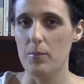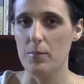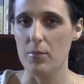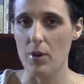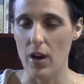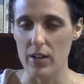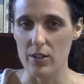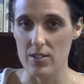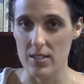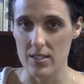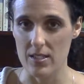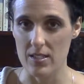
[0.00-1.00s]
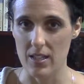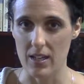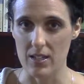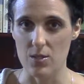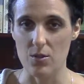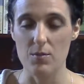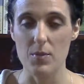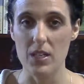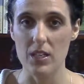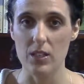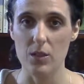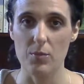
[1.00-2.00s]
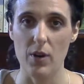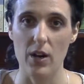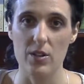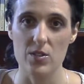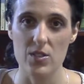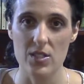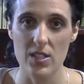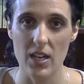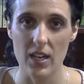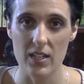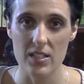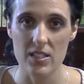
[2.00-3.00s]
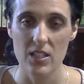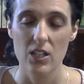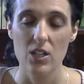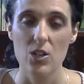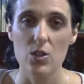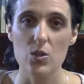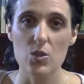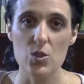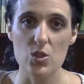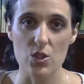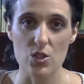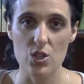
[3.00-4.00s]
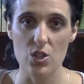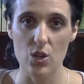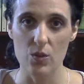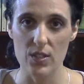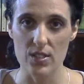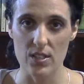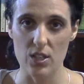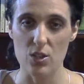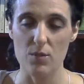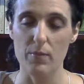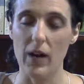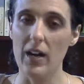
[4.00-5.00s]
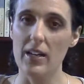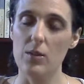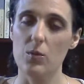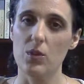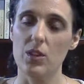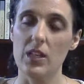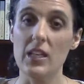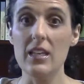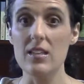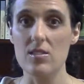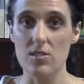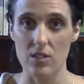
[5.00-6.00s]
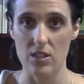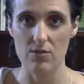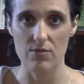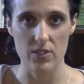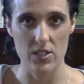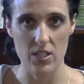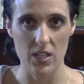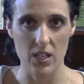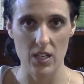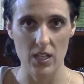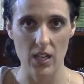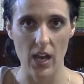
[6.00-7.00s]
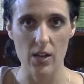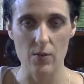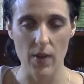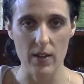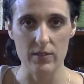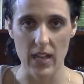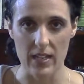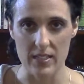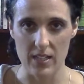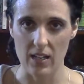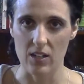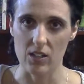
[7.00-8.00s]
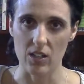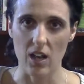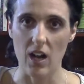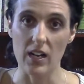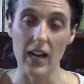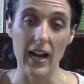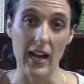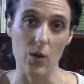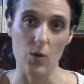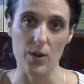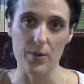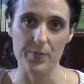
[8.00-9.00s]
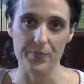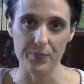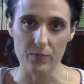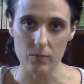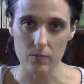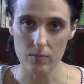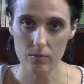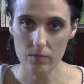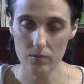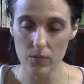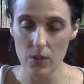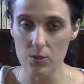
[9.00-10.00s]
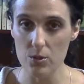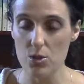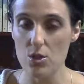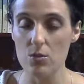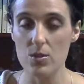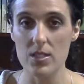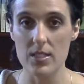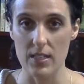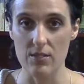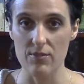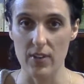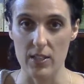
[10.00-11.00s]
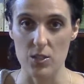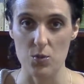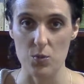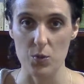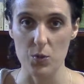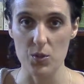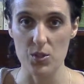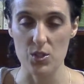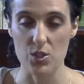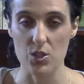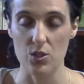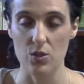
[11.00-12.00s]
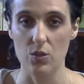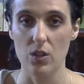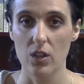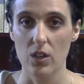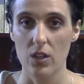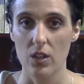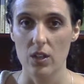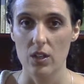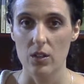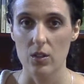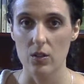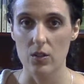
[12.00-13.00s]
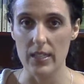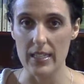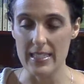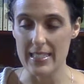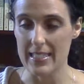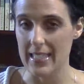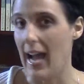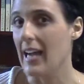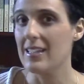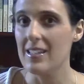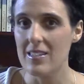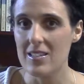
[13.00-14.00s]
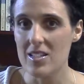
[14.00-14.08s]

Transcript: prior to 6 or immediately prior to 6, you'll start to notice that your body will easily fatigue at around that 10 o'clock hour. Now, there's no steadfast rules as to exactly the